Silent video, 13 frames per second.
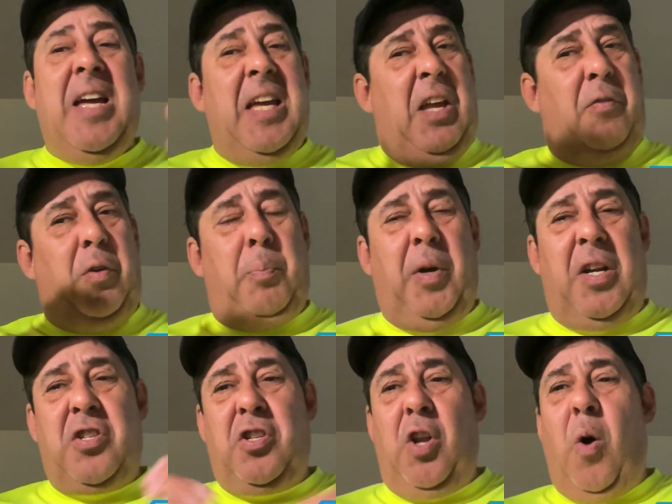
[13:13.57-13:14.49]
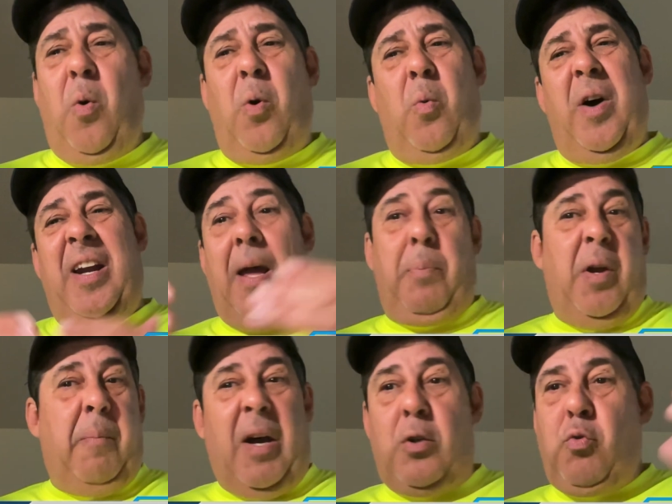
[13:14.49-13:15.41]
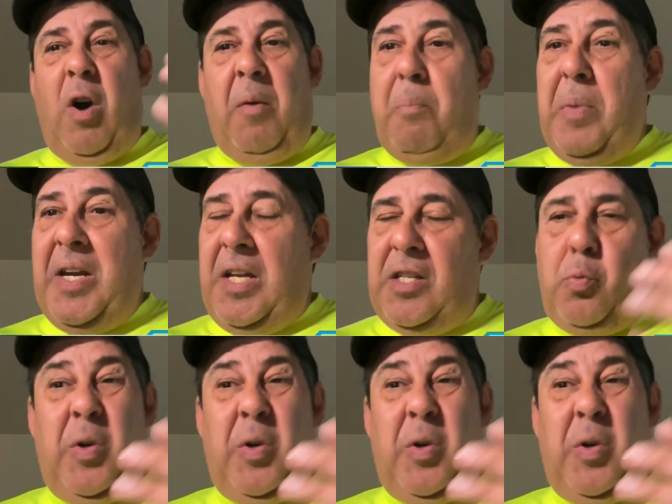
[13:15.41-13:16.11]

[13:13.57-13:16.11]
If you put a slower one, I put about 12 minutes,